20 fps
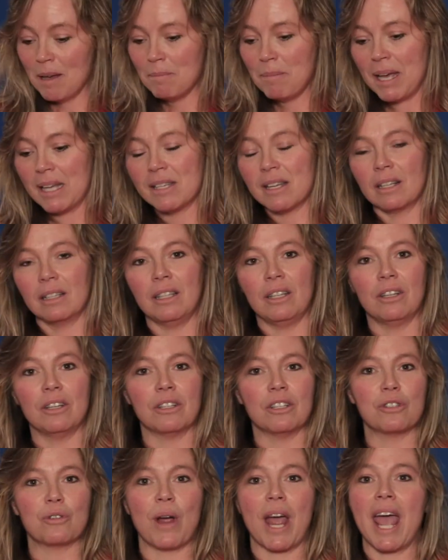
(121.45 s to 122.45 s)
basically you
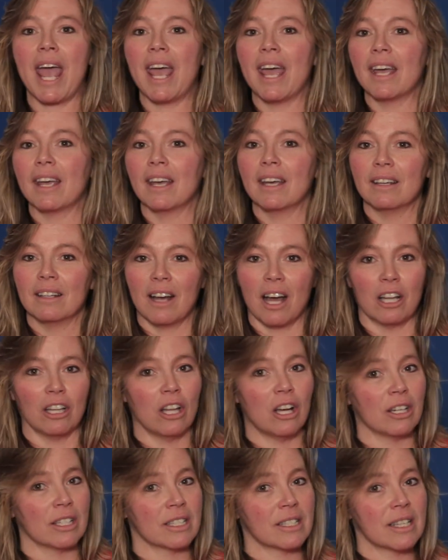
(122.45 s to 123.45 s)
can drag
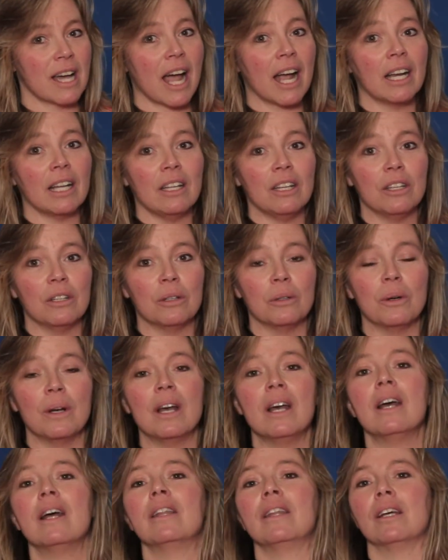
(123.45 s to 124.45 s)
alongside of you.
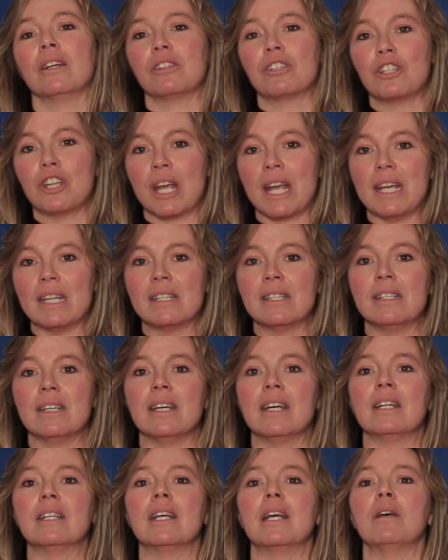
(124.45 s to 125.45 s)
They'll chase
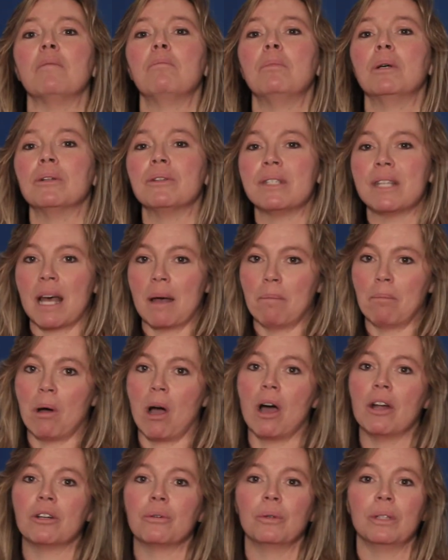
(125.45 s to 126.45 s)
it. It builds that
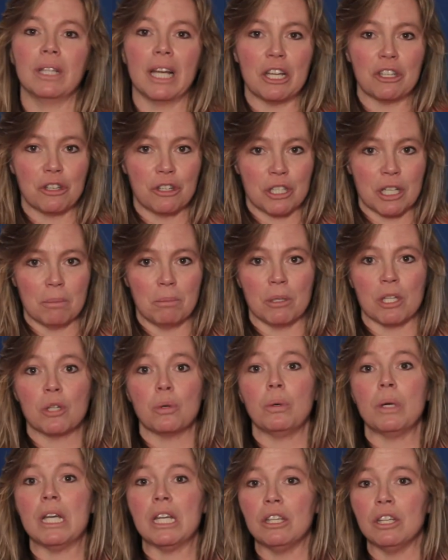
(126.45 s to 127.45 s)
bond or relationship
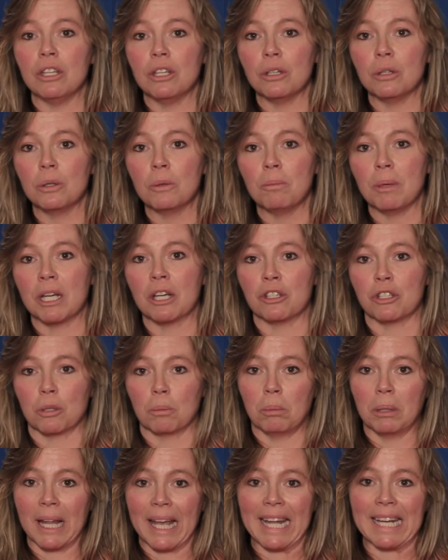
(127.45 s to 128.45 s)
between you because
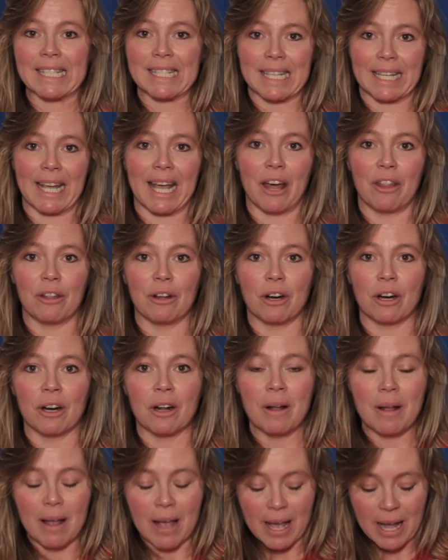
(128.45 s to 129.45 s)
you're playing
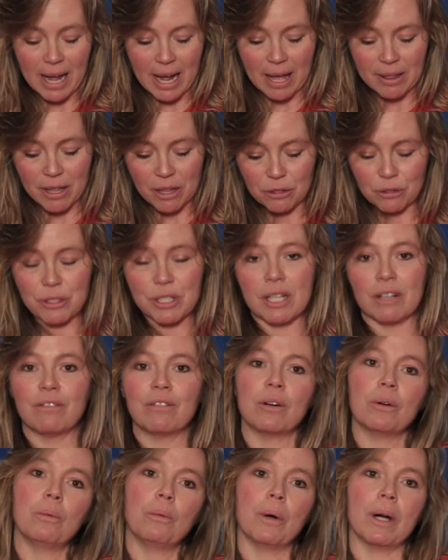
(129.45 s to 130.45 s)
together. And then there's
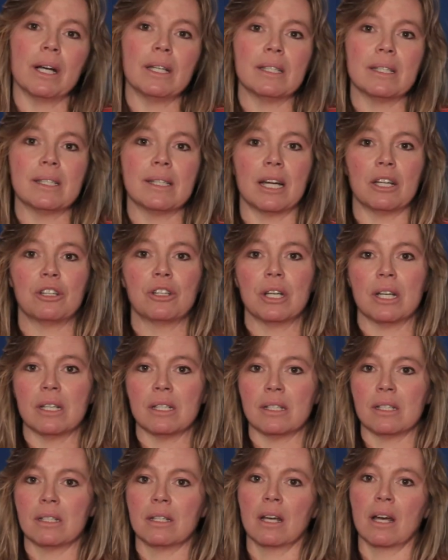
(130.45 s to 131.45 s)
different ones such
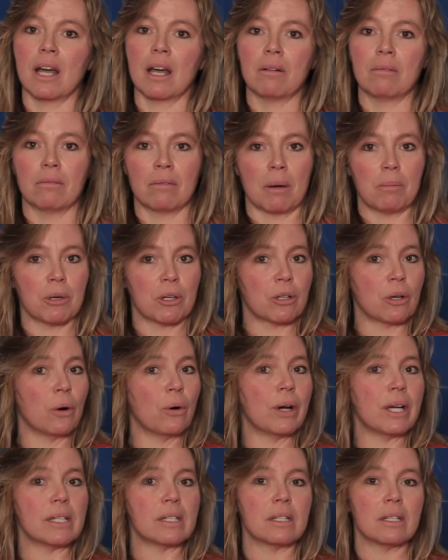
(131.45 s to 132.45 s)
as rubber
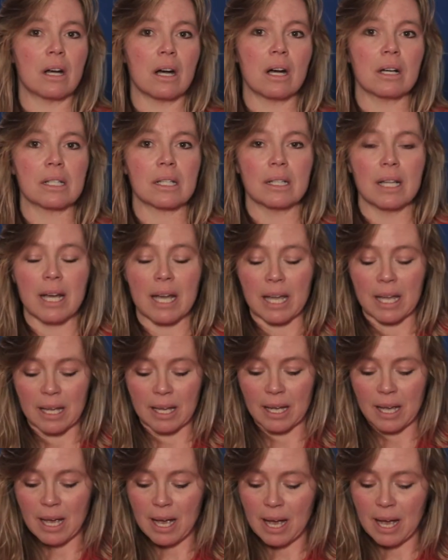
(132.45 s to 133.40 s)
toys the dogs like,